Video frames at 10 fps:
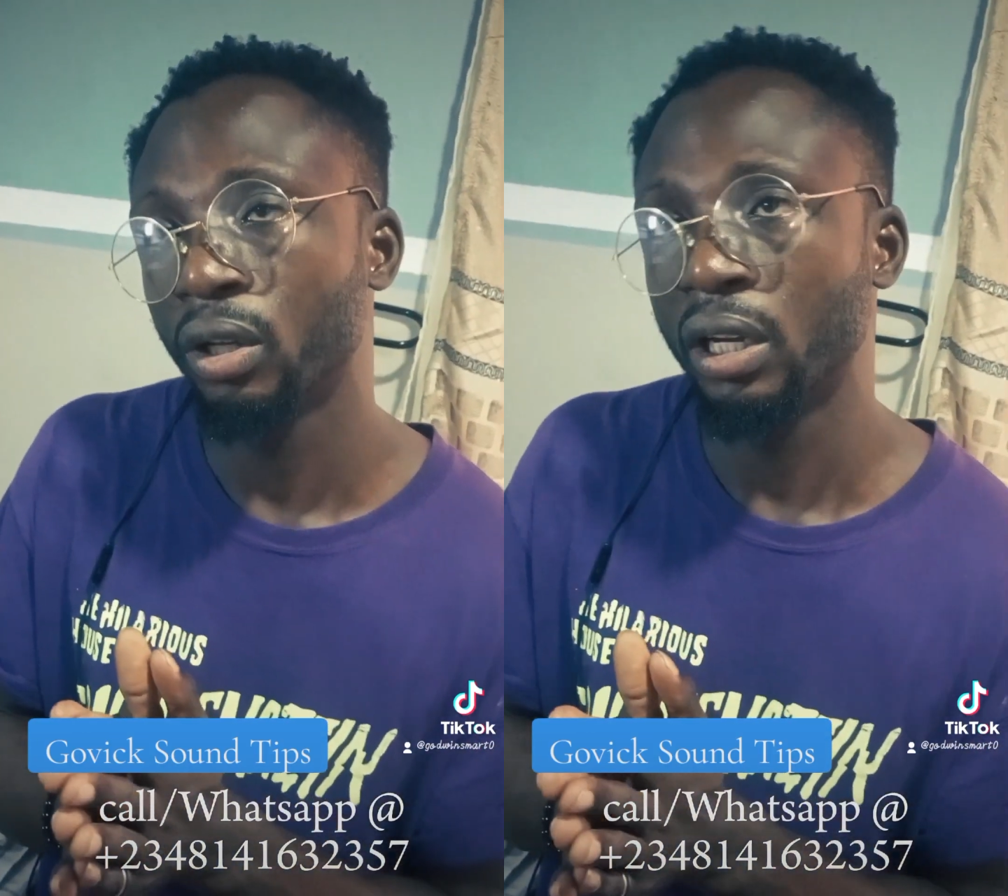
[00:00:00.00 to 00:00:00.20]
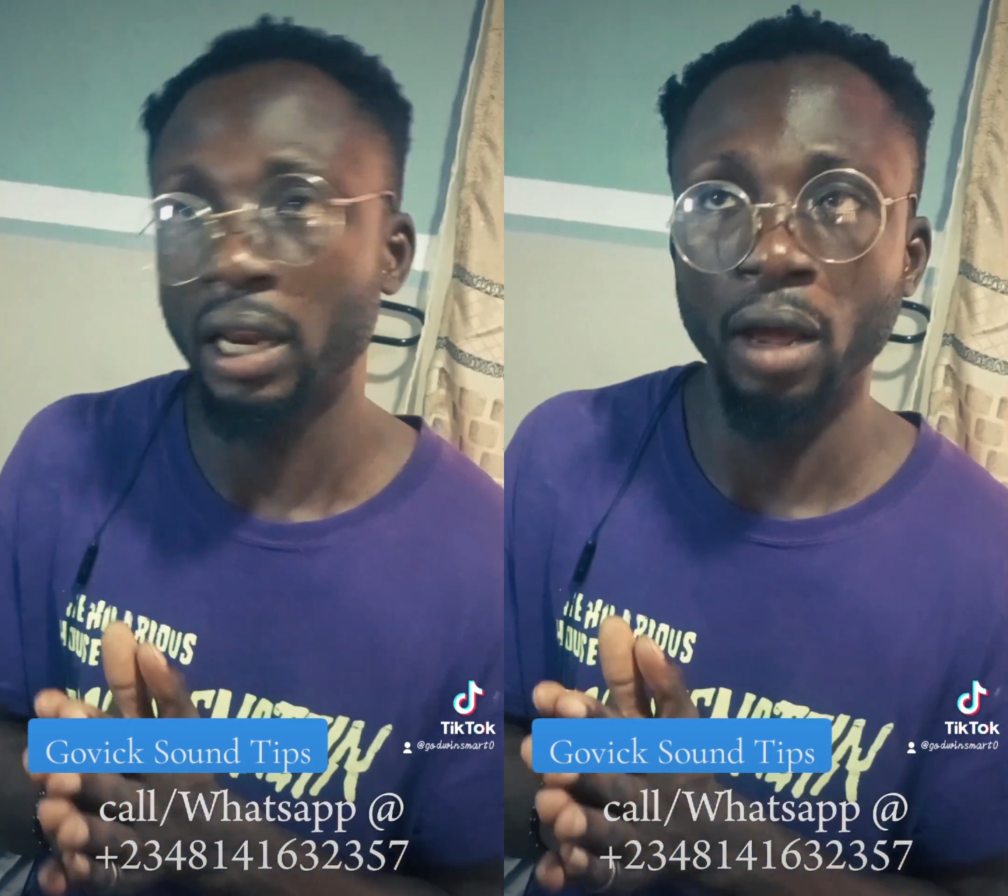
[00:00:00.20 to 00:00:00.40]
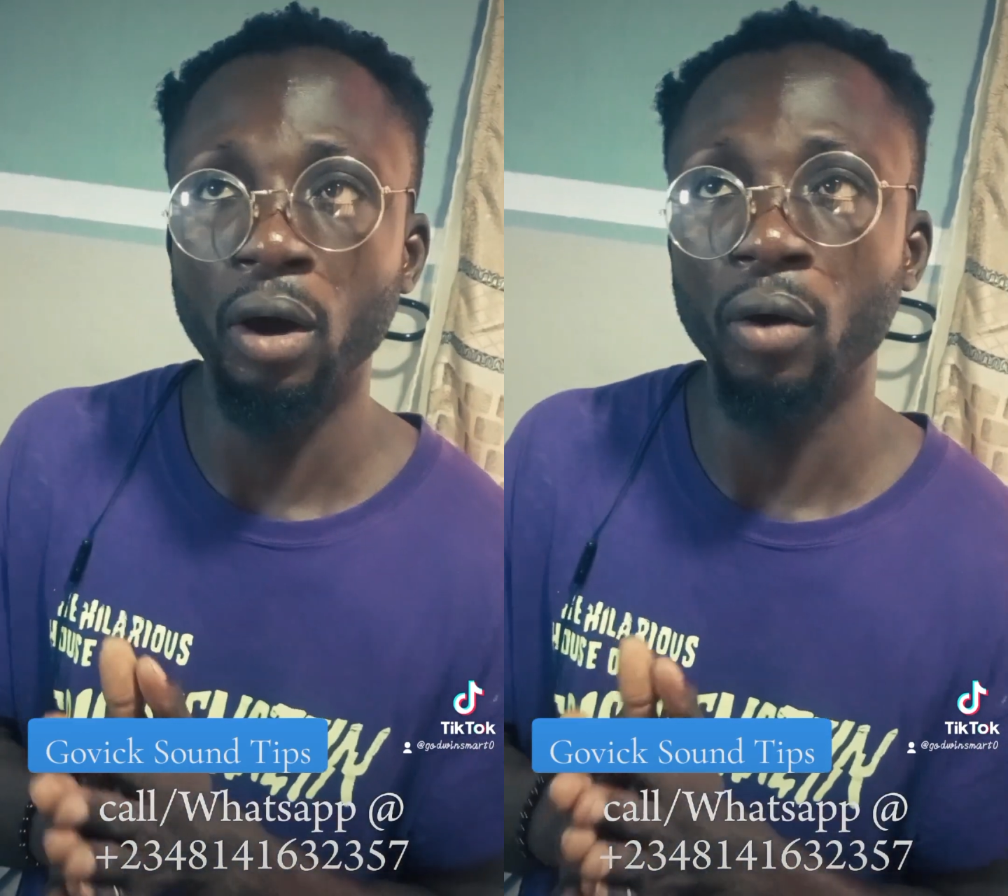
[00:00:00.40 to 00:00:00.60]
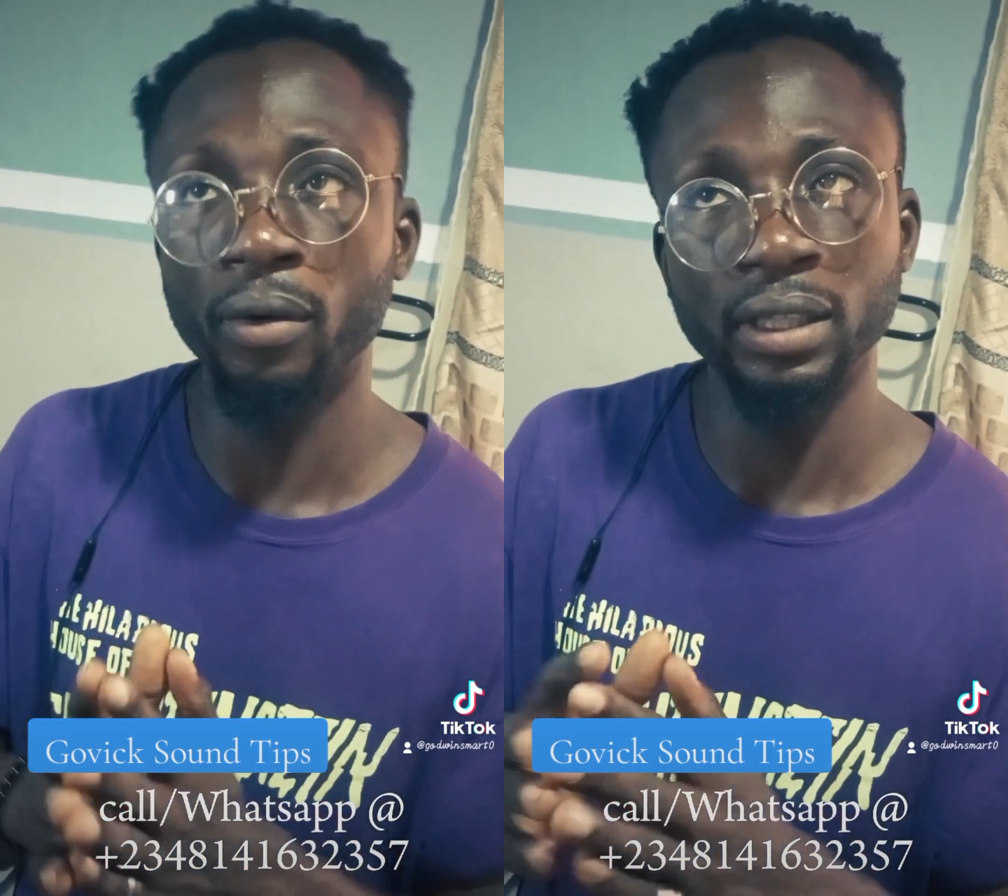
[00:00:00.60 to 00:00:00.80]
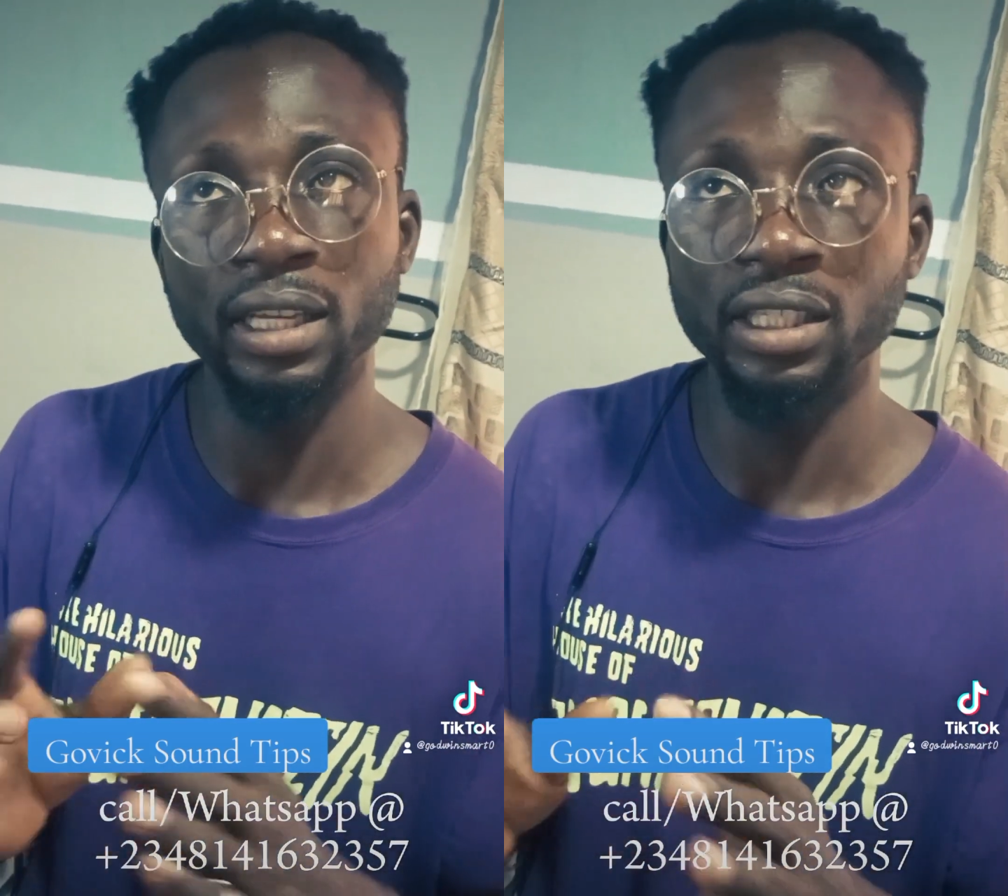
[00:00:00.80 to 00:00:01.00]
Now I'll
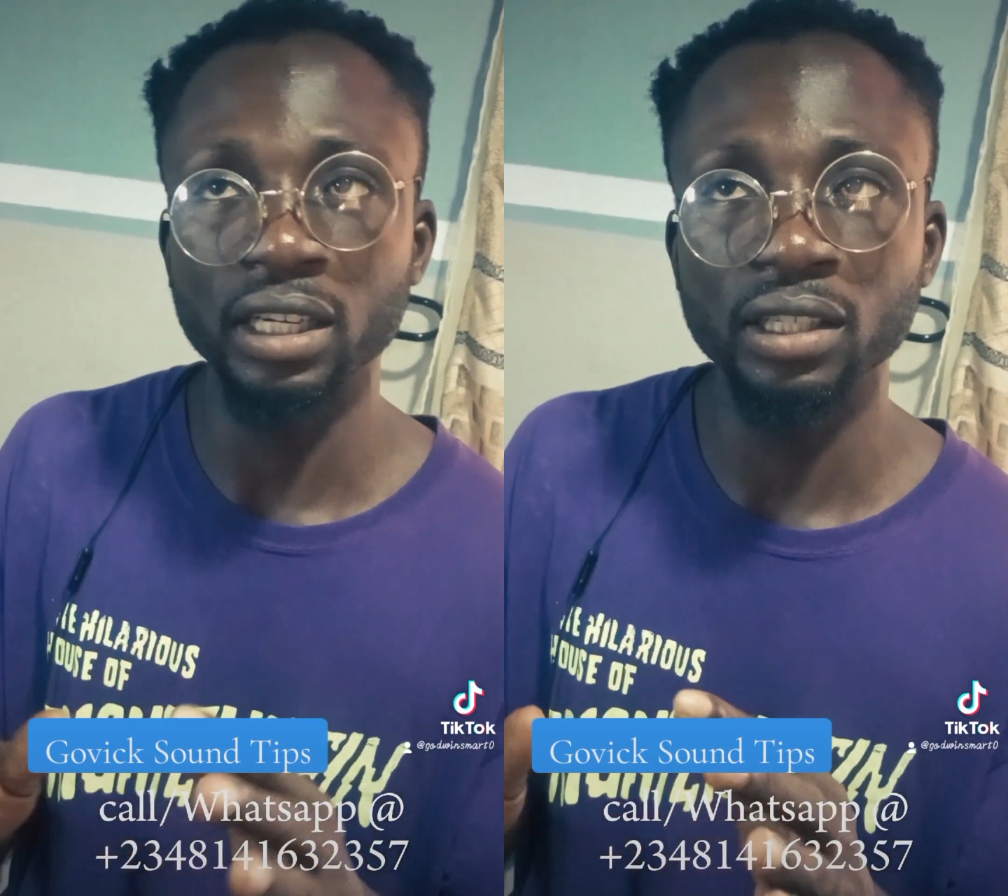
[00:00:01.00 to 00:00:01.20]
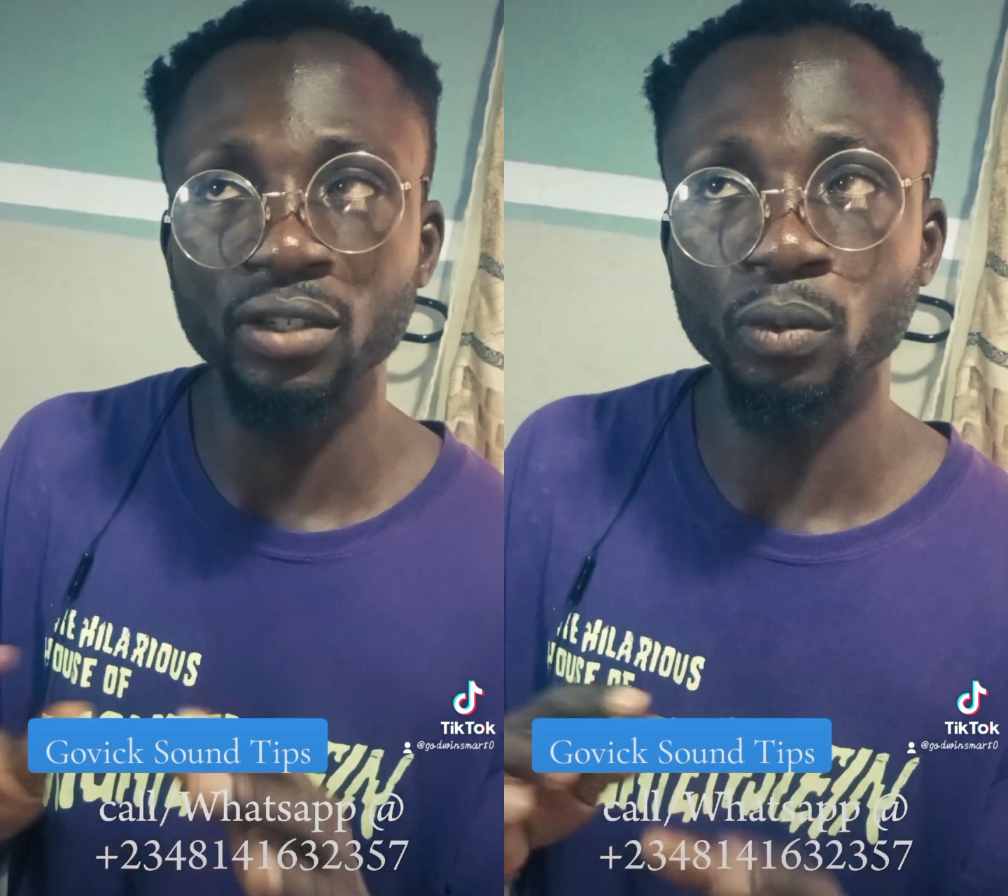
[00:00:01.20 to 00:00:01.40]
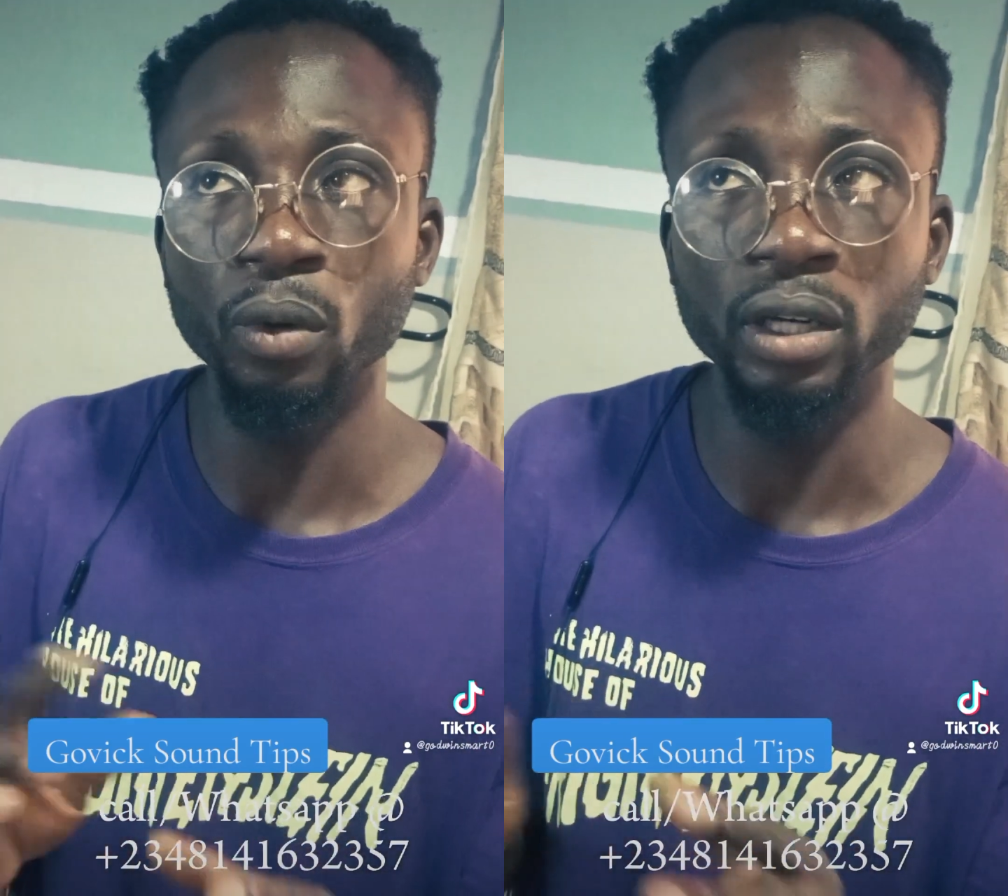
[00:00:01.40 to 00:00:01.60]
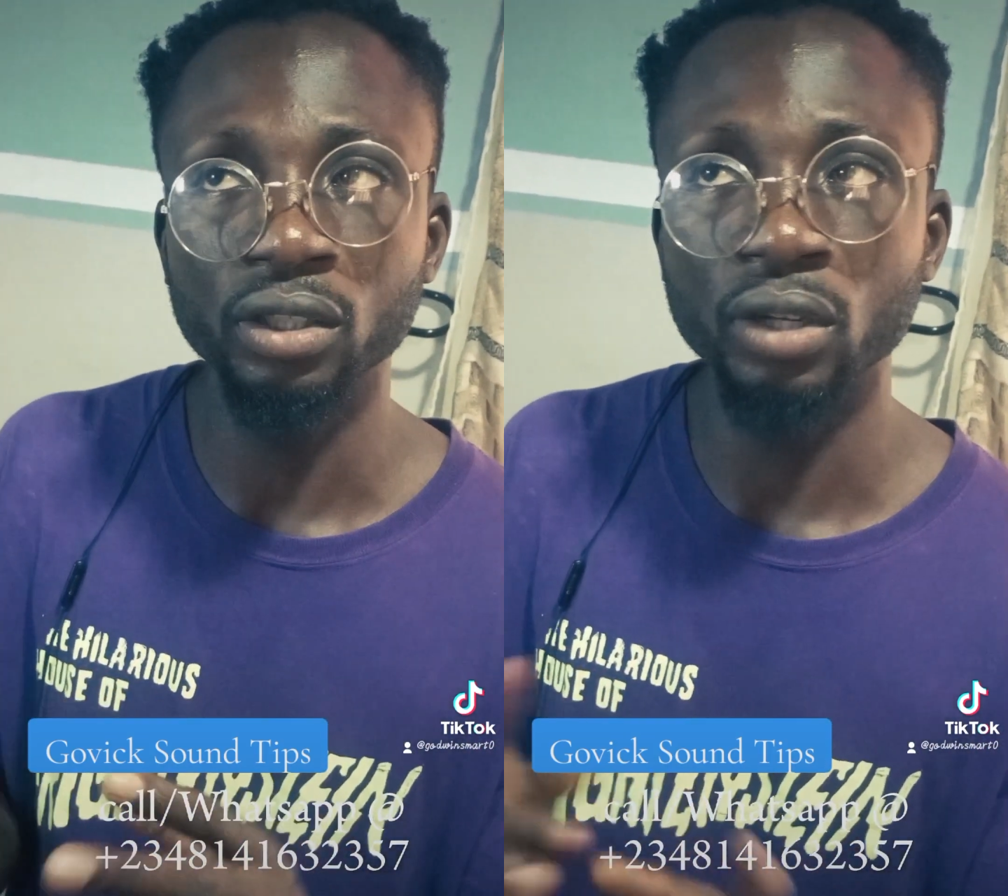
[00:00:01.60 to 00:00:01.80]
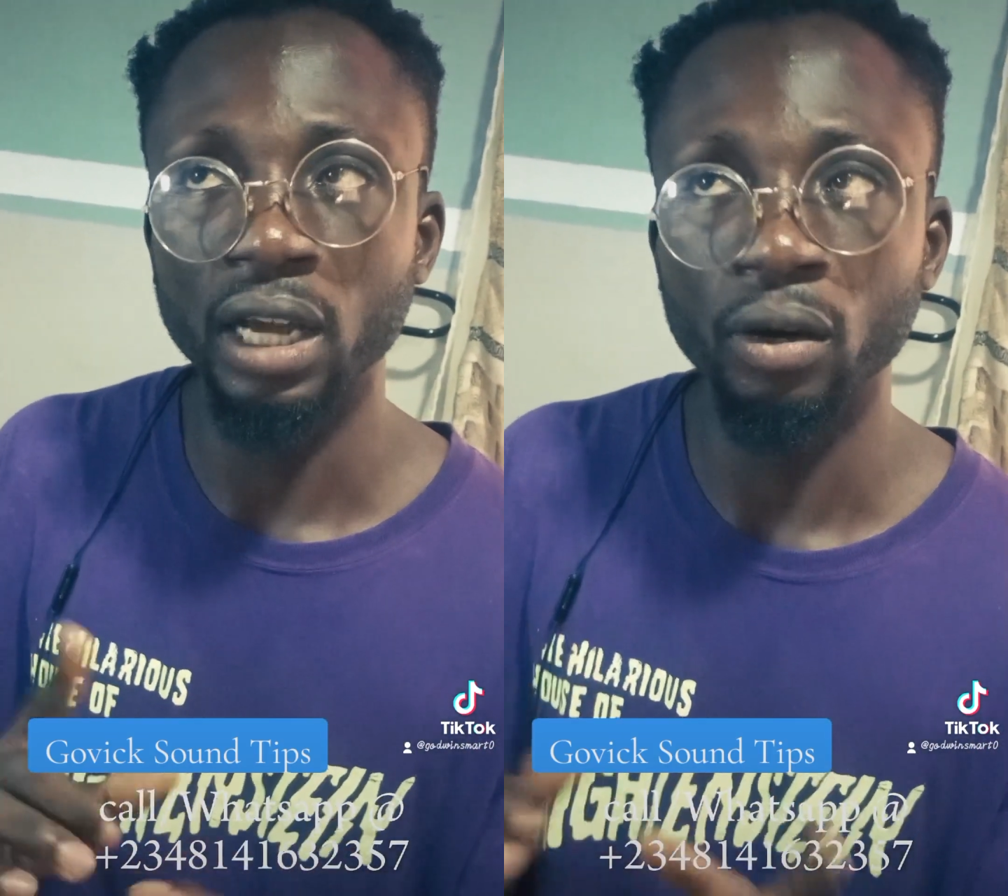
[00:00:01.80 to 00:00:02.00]
interchange this word
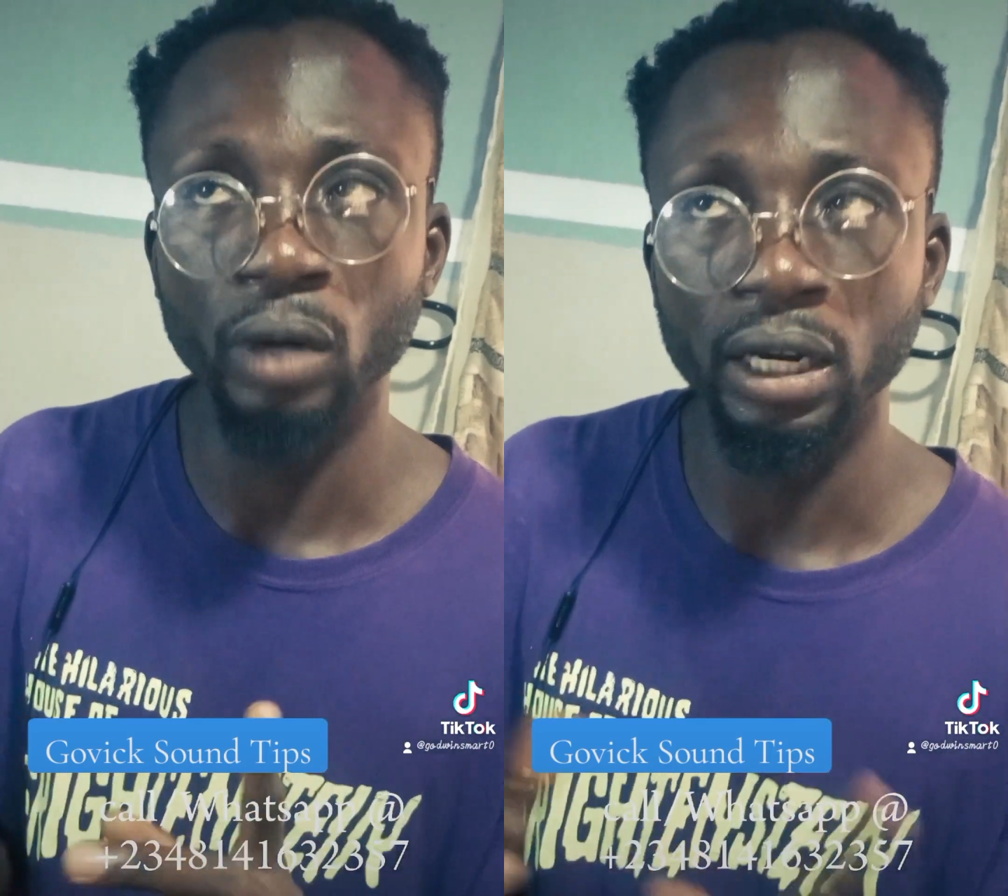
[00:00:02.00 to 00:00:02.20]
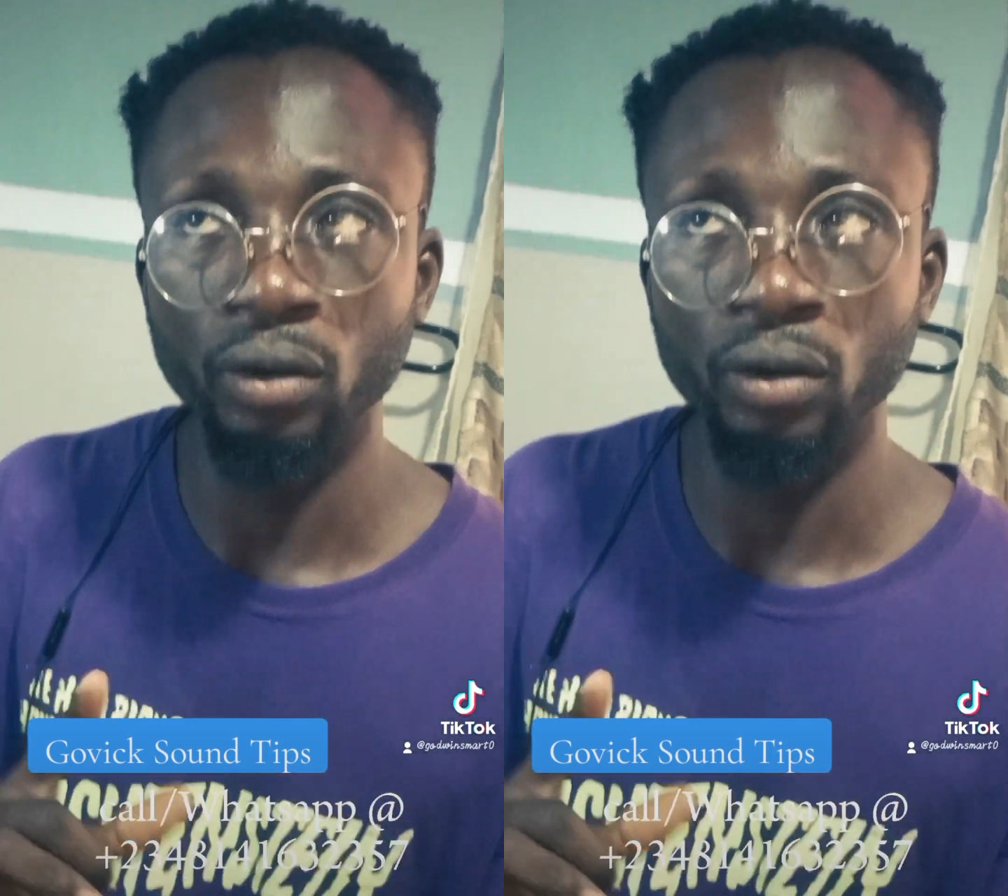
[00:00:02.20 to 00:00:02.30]
so that I don't